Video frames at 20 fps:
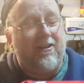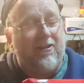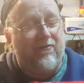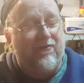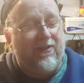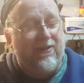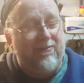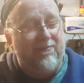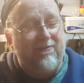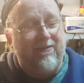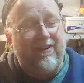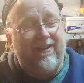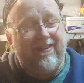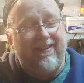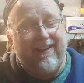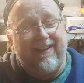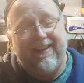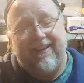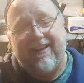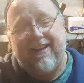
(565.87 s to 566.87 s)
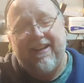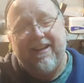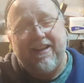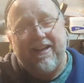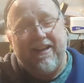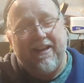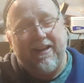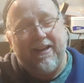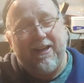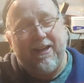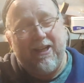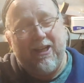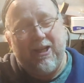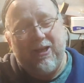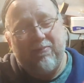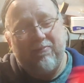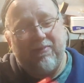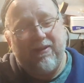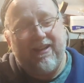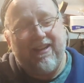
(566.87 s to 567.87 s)
of them really.
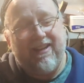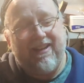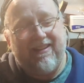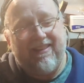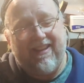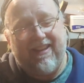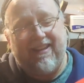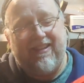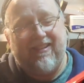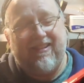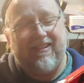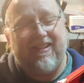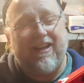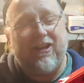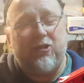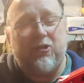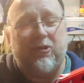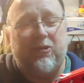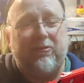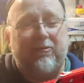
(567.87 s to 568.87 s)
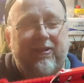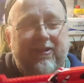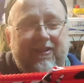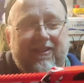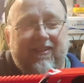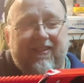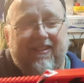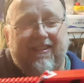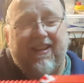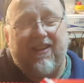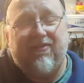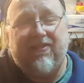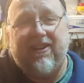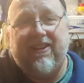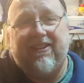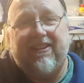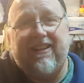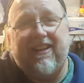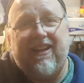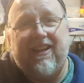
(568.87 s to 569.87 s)
But yeah, these xshot ones
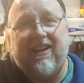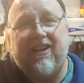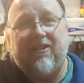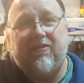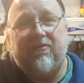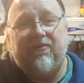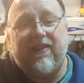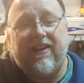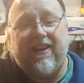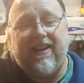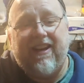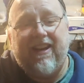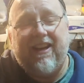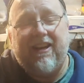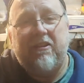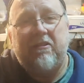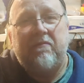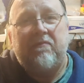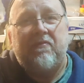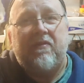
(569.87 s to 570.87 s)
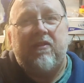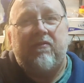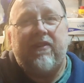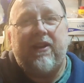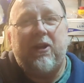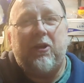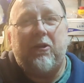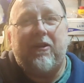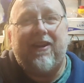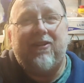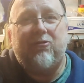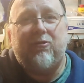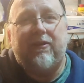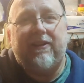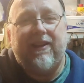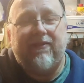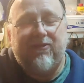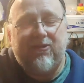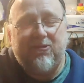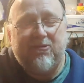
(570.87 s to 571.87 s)
definitely very, very good
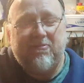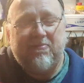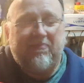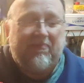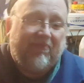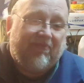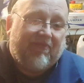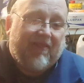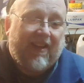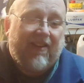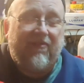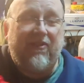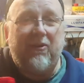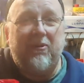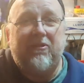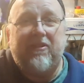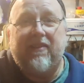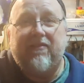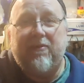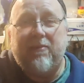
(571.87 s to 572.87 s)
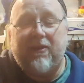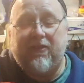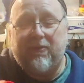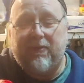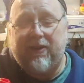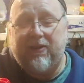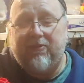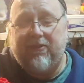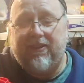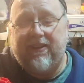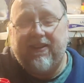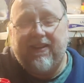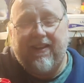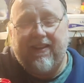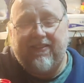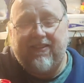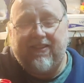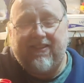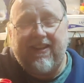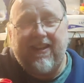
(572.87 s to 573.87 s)
entry level if you want to have a mess about with it.
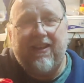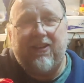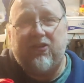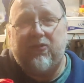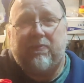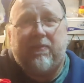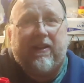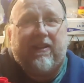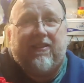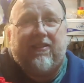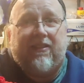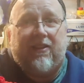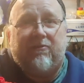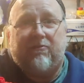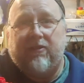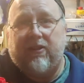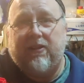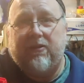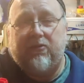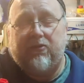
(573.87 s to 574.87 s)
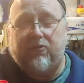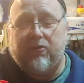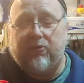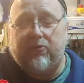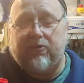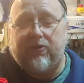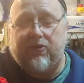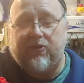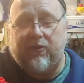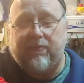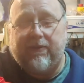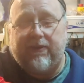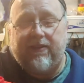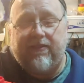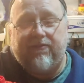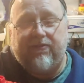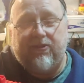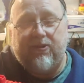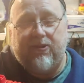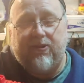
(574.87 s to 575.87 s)
As I say, I just picked this up while I was grocery
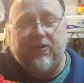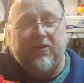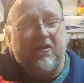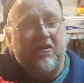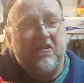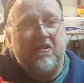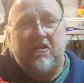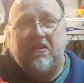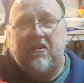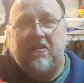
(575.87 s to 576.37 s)
shopping for